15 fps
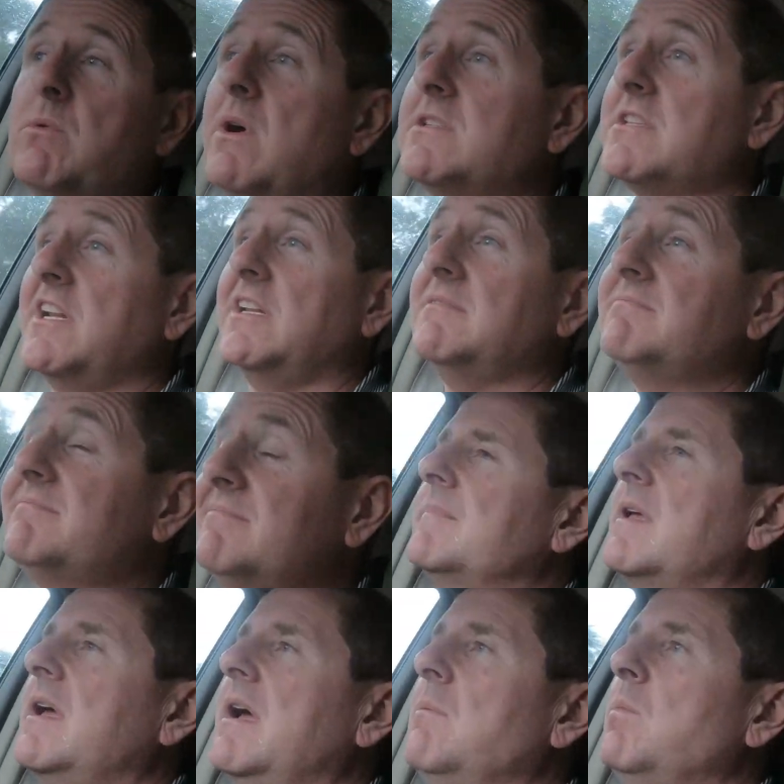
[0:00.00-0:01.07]
ones in it,
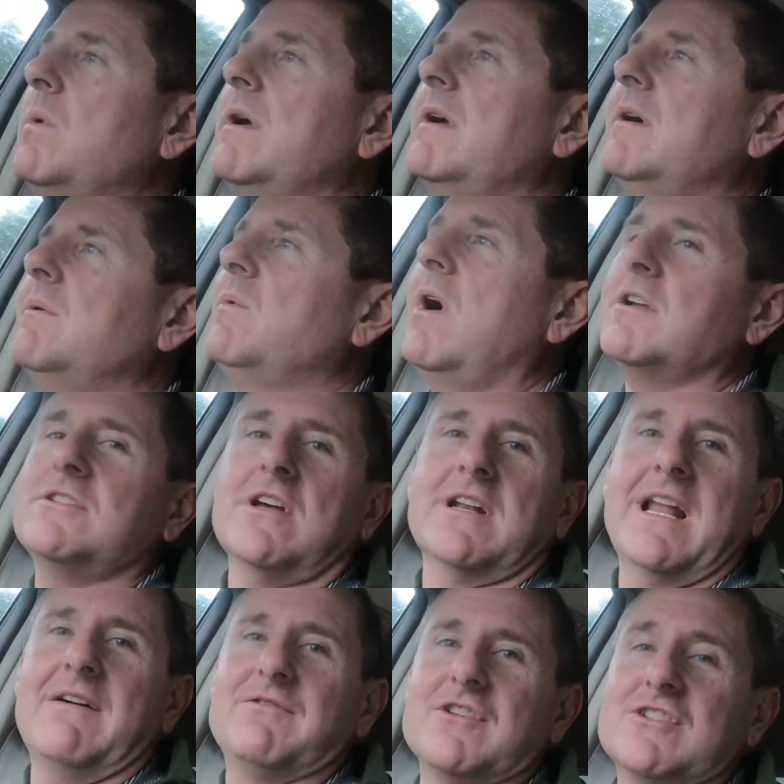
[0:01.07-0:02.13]
and whilst I'd
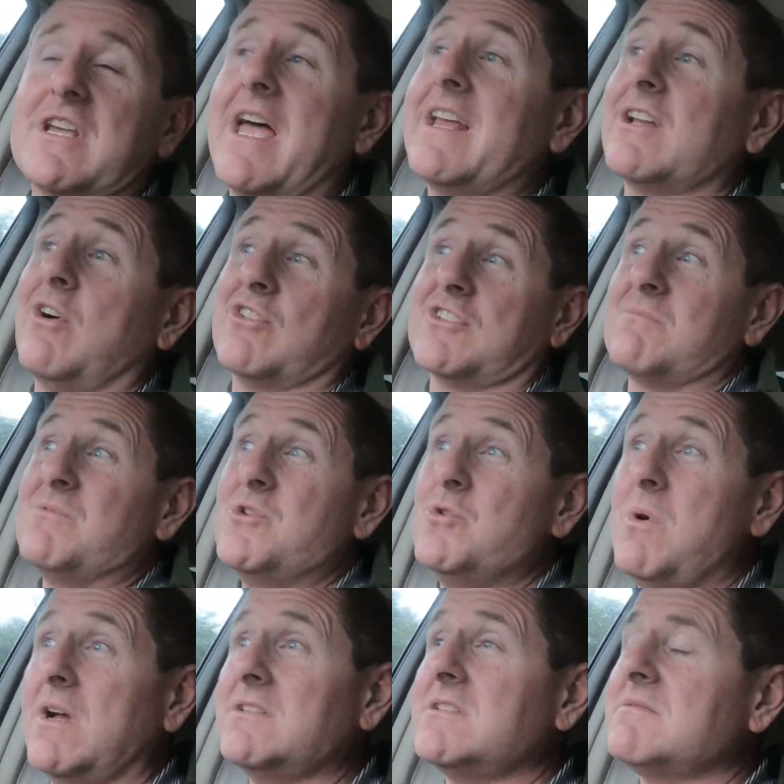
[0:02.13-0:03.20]
love to say it got some new
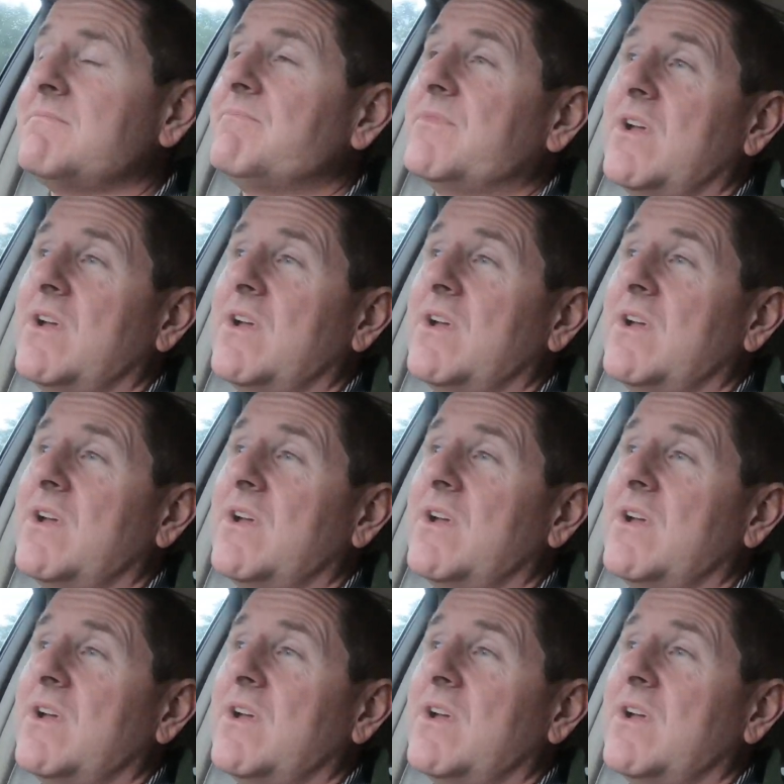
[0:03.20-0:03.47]
ones,